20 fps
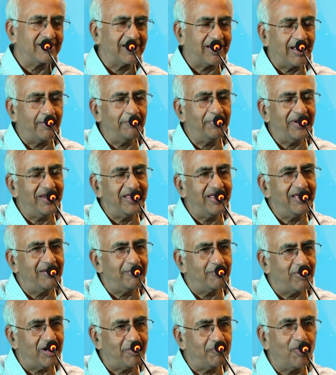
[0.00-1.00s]
company,
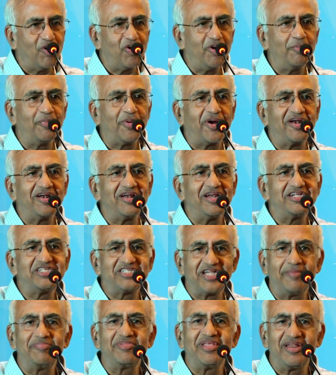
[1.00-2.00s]
but more importantly,
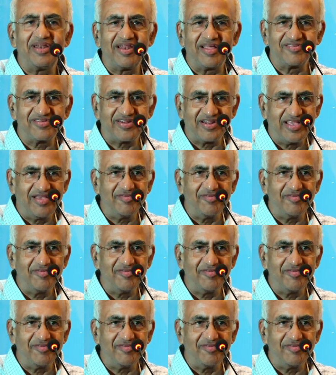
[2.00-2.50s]
shaped the industry.